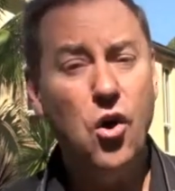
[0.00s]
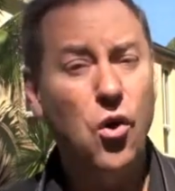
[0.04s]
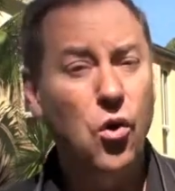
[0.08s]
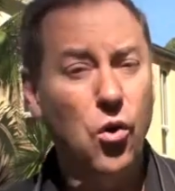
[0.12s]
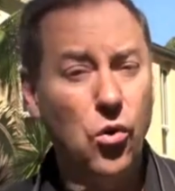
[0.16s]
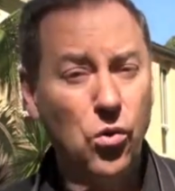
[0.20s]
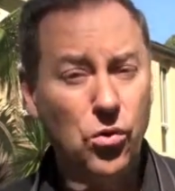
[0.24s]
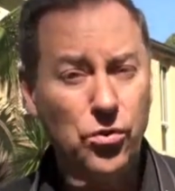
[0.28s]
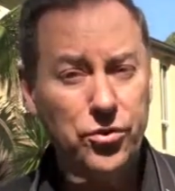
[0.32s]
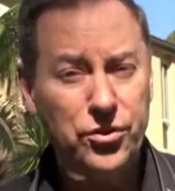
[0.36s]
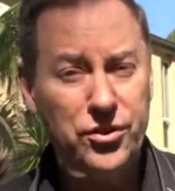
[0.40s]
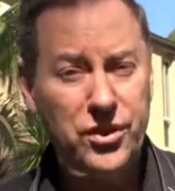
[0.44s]

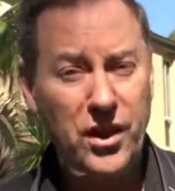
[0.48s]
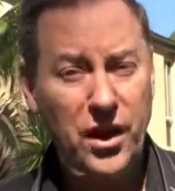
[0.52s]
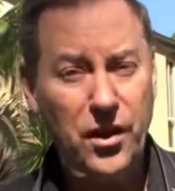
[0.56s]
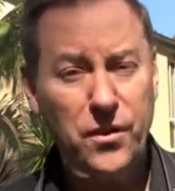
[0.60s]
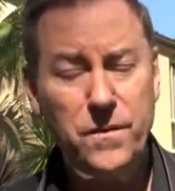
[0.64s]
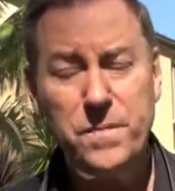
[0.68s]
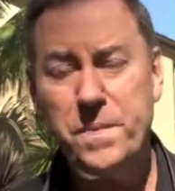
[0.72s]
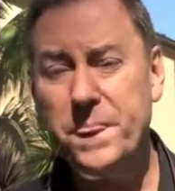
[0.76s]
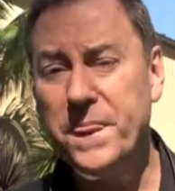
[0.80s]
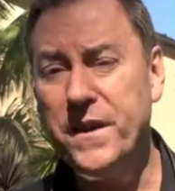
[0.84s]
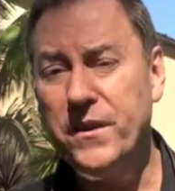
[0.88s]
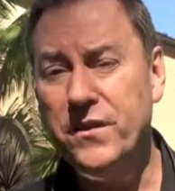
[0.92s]
Also,
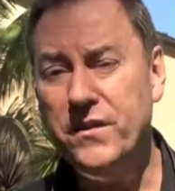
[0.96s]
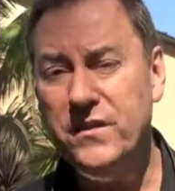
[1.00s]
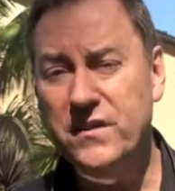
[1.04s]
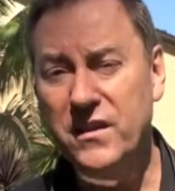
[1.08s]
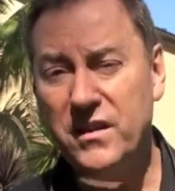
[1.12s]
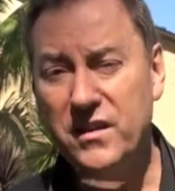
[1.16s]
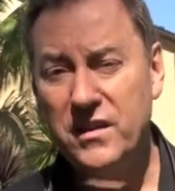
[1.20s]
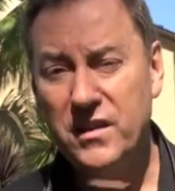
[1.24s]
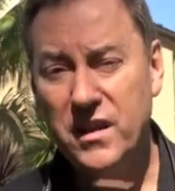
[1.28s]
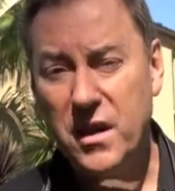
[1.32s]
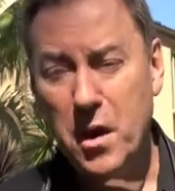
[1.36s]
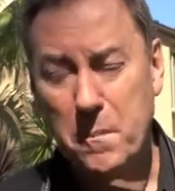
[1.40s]
there's
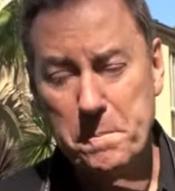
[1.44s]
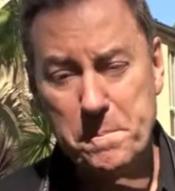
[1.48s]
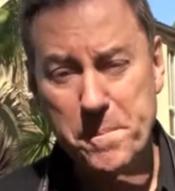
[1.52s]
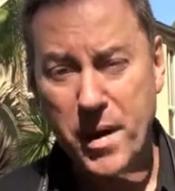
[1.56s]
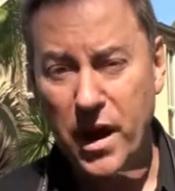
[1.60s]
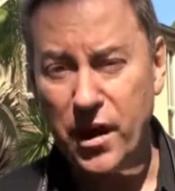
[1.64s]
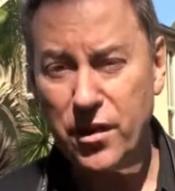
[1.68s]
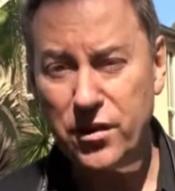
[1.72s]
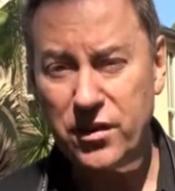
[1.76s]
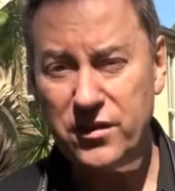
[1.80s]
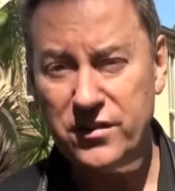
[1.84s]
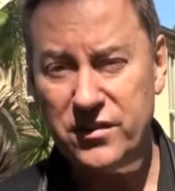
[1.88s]
a
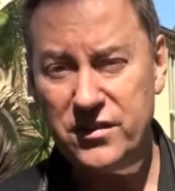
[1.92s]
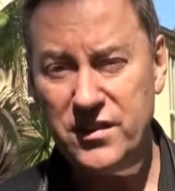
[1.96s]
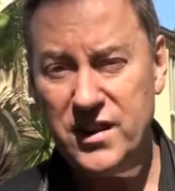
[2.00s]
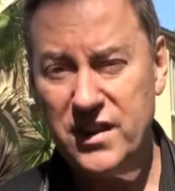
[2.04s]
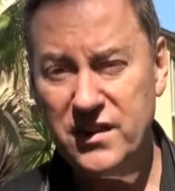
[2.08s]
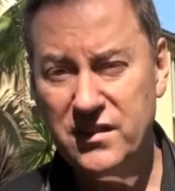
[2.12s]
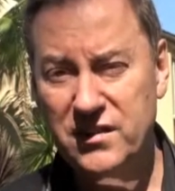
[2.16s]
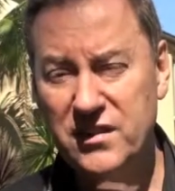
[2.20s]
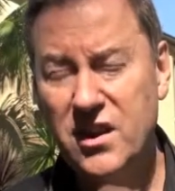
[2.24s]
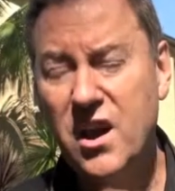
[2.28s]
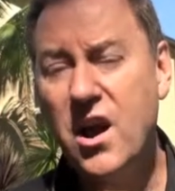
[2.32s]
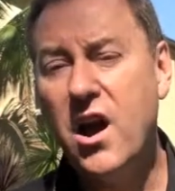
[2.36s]
bonus
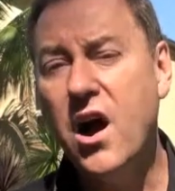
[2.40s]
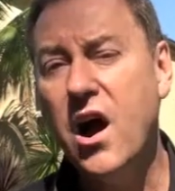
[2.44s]
disc.